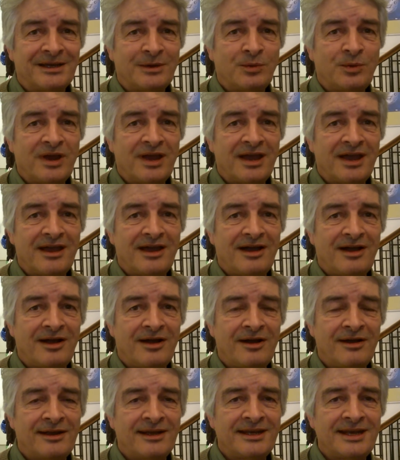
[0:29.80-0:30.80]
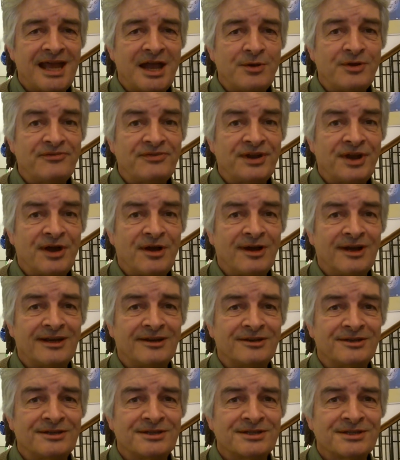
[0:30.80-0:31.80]
where I know of an
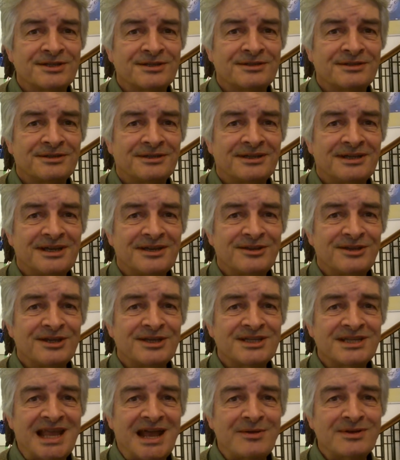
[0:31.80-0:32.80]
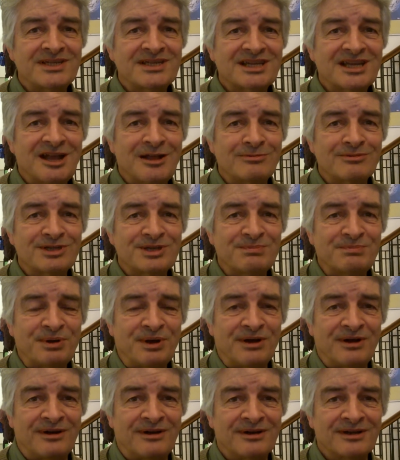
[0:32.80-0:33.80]
island that is now a sculpture
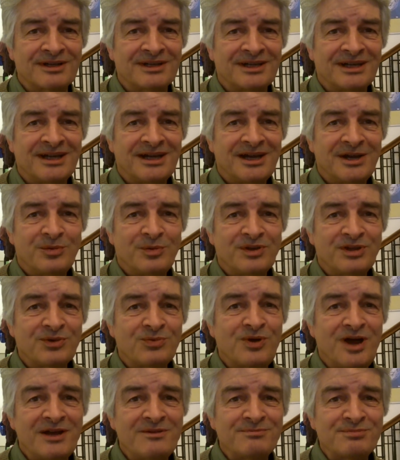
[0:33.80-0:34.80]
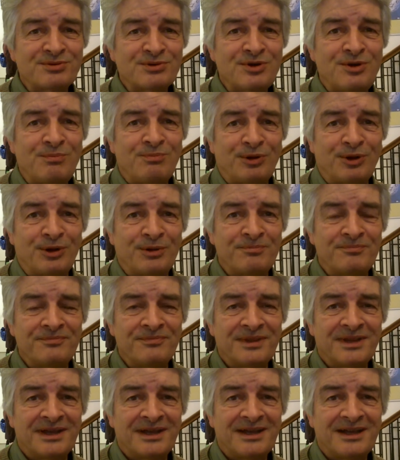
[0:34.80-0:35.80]
park, with the one problem
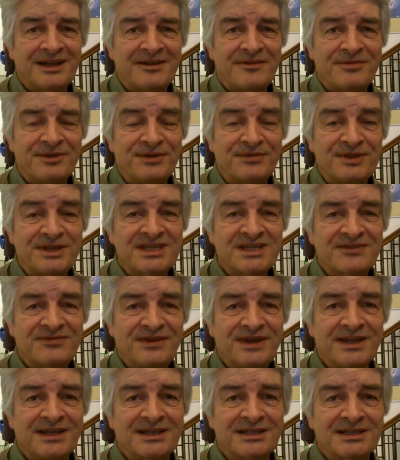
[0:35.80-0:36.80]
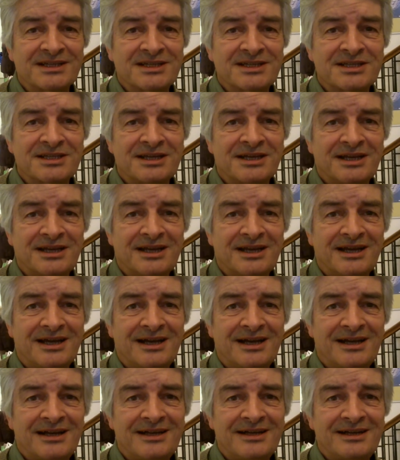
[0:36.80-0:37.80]
that the Sphinx
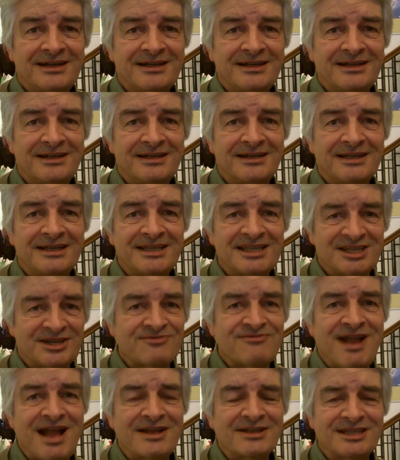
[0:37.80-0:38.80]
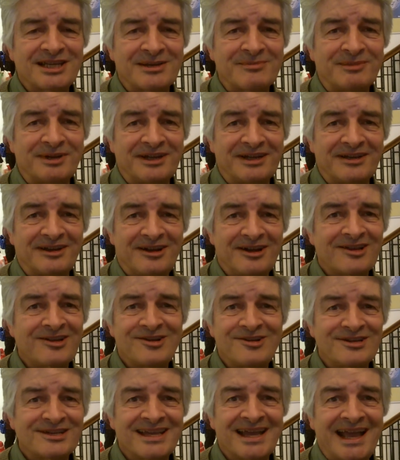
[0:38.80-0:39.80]
is surrounding me. I
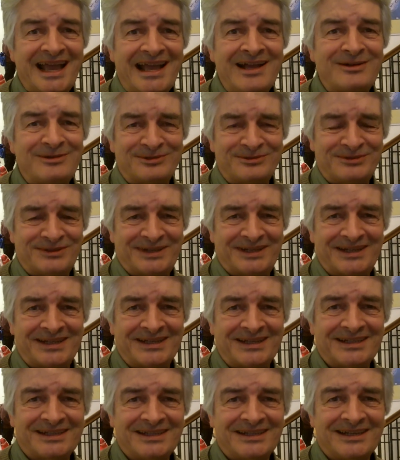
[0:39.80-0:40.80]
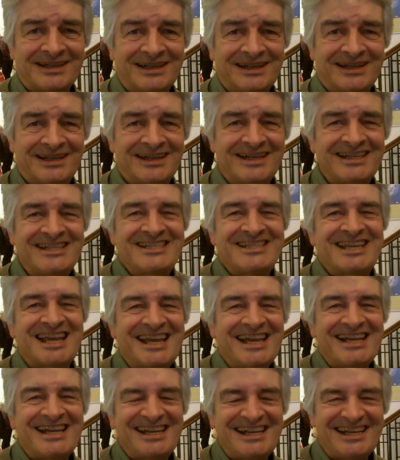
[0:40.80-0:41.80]
can't get out of it. And
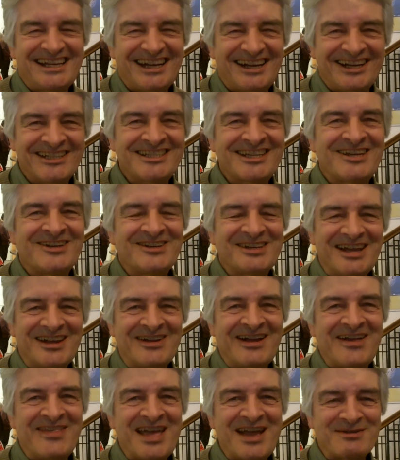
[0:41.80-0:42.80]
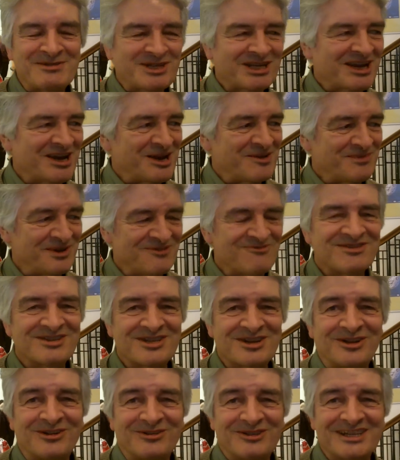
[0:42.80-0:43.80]
I don't know how that's going to be
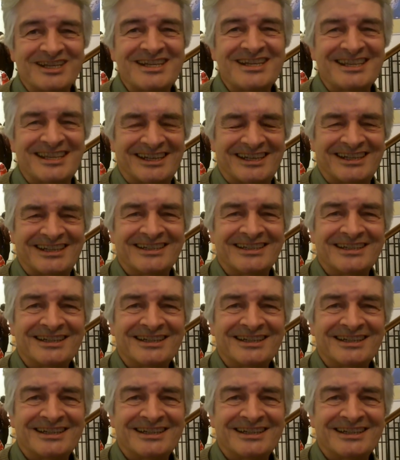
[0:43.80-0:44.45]
resolved either.